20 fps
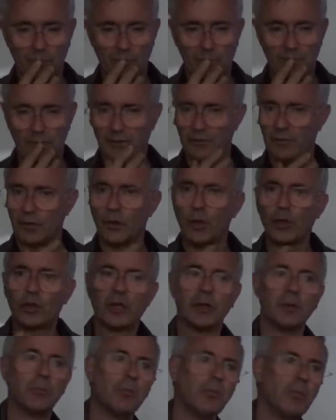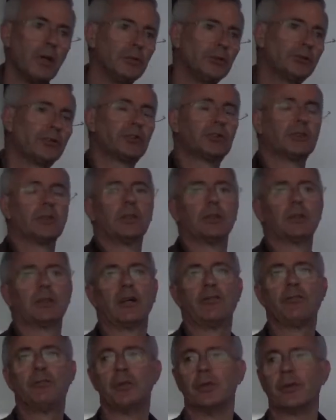And if you look at most
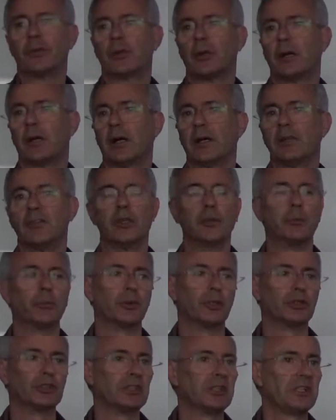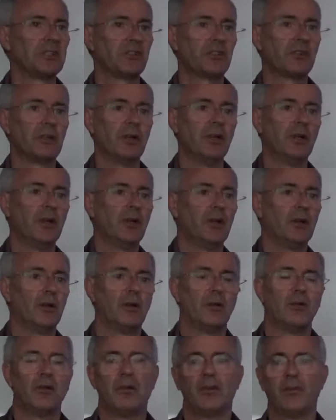government IT projects,
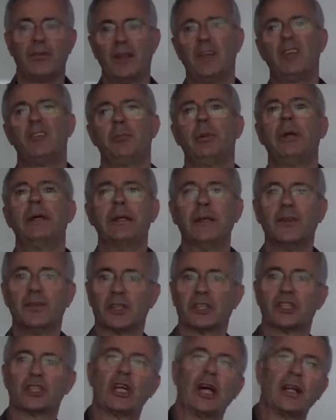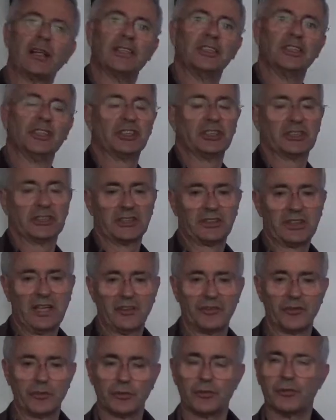they've been in the challenge to
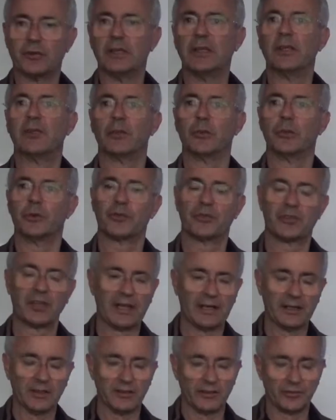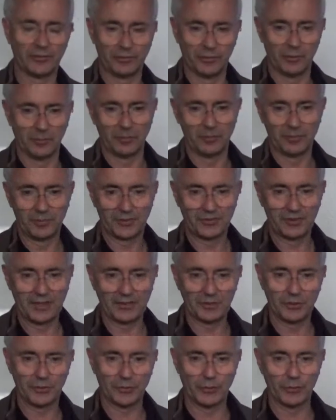catastrophe sort of scales from
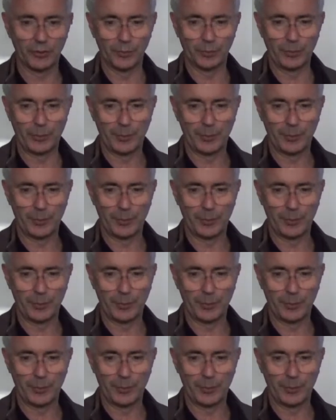Standish Group.